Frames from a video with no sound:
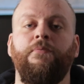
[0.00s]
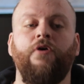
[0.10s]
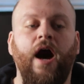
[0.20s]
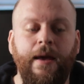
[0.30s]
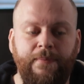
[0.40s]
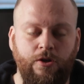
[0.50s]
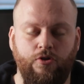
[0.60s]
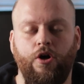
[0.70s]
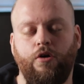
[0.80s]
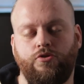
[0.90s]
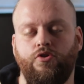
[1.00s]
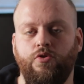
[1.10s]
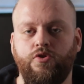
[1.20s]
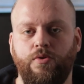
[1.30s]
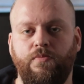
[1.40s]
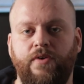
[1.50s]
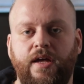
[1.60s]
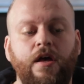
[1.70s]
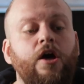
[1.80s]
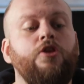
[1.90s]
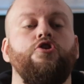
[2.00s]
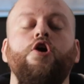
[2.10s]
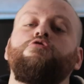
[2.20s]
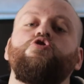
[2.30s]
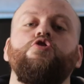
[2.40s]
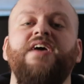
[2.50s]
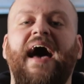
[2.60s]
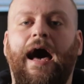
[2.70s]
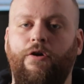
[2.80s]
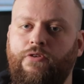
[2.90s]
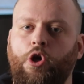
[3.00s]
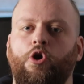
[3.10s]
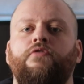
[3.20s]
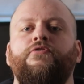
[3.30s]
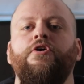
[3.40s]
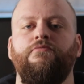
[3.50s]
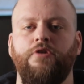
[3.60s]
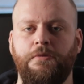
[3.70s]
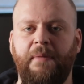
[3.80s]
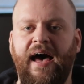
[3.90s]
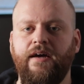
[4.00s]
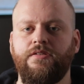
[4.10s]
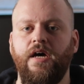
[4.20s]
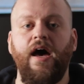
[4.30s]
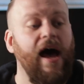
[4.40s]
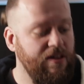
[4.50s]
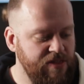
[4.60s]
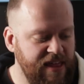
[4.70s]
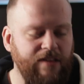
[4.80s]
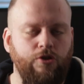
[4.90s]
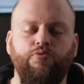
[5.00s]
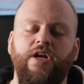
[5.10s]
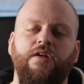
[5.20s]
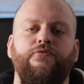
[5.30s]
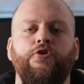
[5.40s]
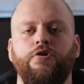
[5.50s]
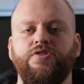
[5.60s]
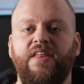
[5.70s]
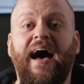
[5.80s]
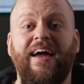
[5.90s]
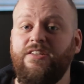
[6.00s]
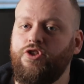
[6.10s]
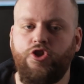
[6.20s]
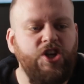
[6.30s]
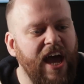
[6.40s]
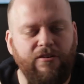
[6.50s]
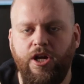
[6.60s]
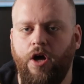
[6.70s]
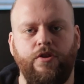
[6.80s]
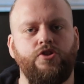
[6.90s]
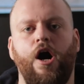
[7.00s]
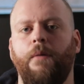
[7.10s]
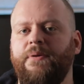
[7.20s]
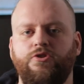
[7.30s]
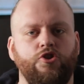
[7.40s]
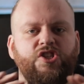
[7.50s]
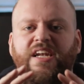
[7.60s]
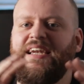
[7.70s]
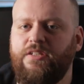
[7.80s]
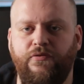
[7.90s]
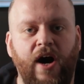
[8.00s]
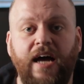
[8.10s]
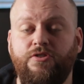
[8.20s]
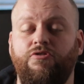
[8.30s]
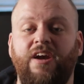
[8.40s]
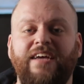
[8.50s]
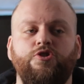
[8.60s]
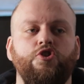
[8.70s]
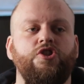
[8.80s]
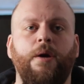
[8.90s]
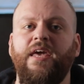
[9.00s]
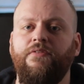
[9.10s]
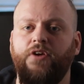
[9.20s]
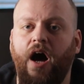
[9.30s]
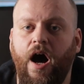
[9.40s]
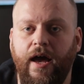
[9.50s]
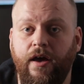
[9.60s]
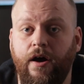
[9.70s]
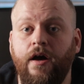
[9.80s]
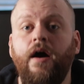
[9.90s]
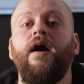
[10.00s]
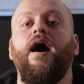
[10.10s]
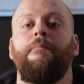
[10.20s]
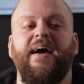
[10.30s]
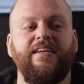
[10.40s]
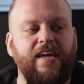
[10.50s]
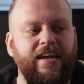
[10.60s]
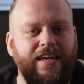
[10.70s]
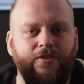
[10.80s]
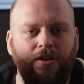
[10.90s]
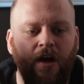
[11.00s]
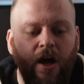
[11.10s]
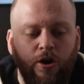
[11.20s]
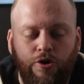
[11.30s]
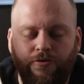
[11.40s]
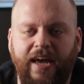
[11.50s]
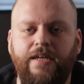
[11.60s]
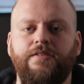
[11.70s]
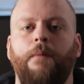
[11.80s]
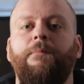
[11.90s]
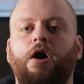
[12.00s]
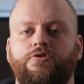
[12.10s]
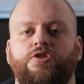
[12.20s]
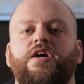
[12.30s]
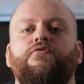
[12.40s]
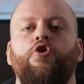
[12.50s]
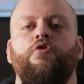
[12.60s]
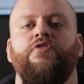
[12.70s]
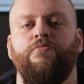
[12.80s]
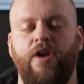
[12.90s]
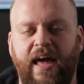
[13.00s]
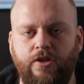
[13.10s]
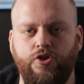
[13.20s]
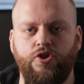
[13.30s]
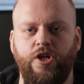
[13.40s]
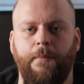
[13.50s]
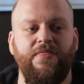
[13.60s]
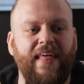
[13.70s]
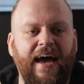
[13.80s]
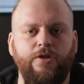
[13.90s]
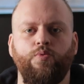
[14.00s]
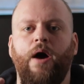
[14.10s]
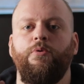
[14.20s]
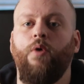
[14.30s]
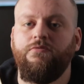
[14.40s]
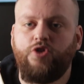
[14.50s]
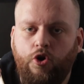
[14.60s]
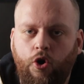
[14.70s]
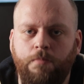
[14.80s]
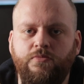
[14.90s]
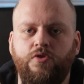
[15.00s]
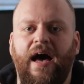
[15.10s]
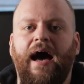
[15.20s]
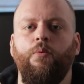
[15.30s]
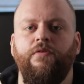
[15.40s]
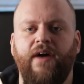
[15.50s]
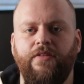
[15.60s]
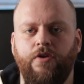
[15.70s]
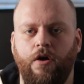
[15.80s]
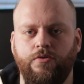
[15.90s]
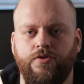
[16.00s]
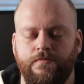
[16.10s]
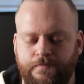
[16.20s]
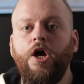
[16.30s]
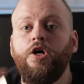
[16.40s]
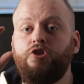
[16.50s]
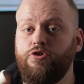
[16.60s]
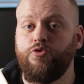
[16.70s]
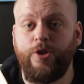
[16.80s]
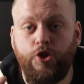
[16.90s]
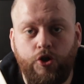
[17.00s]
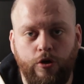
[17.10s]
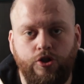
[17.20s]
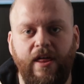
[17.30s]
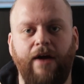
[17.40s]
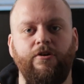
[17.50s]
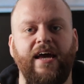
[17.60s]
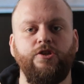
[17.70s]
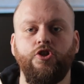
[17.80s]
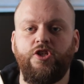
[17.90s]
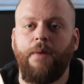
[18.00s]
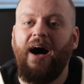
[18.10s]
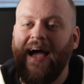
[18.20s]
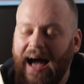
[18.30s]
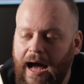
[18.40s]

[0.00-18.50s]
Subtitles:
to bribing your dog to do something. The dog does it out of love and respect, and then you reinforce that, and it's cherry on the top. It just solidifies the relationship even higher and makes it an even greater, positive, loving relationship. And that is where we want to come at with our dogs. So to restructure that relationship, I